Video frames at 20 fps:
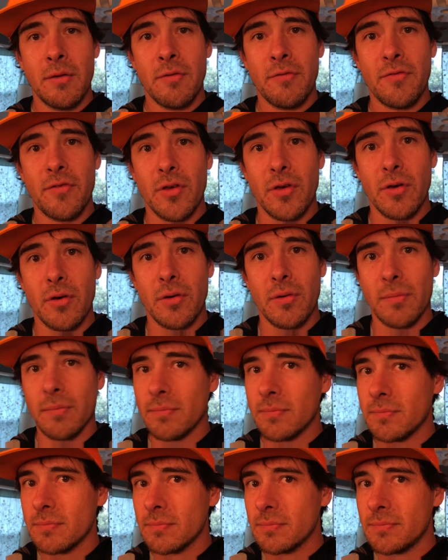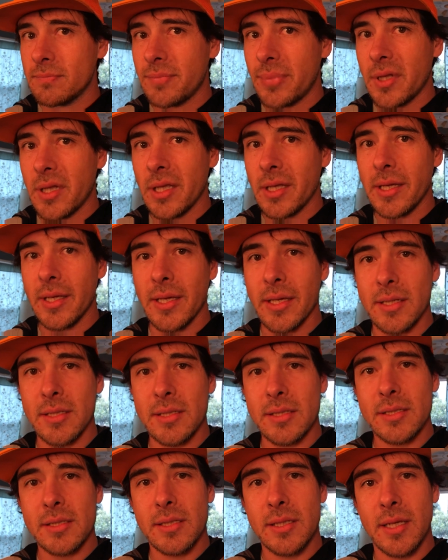feel
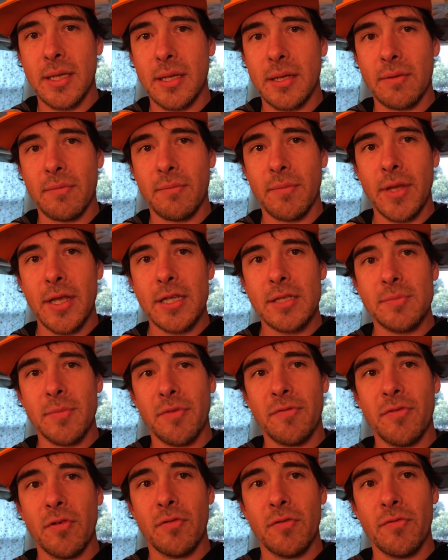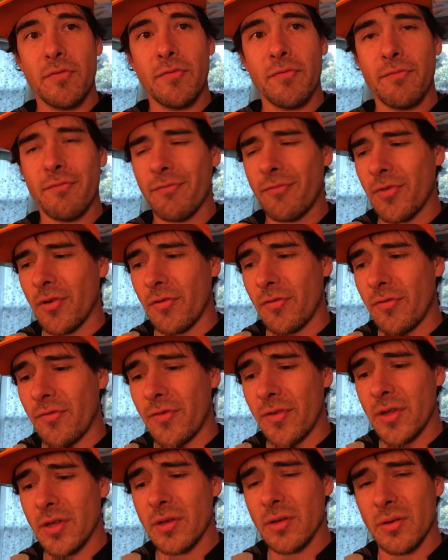pleased and makes me feel
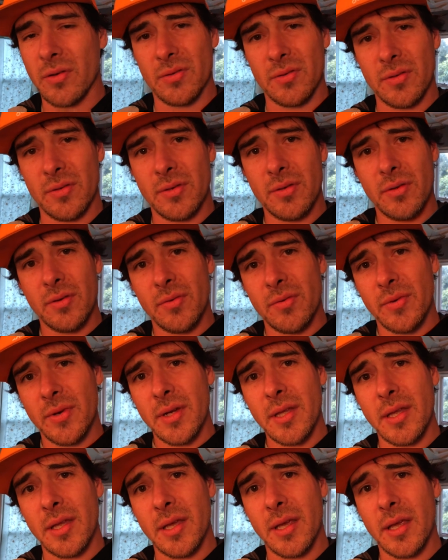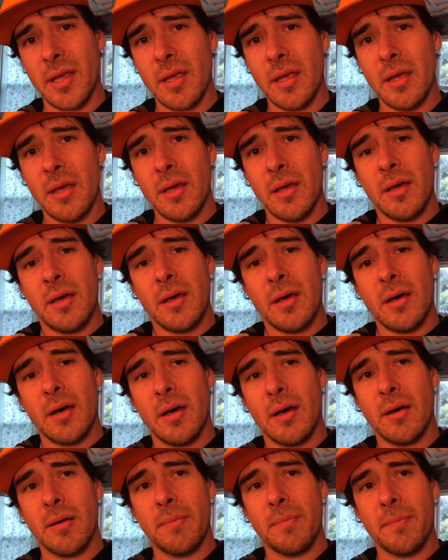fulfilled. Really.
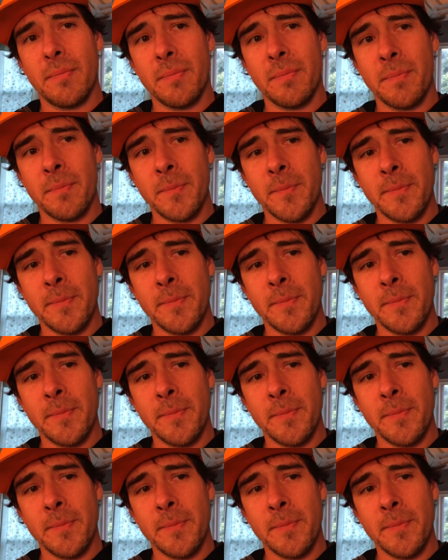Um,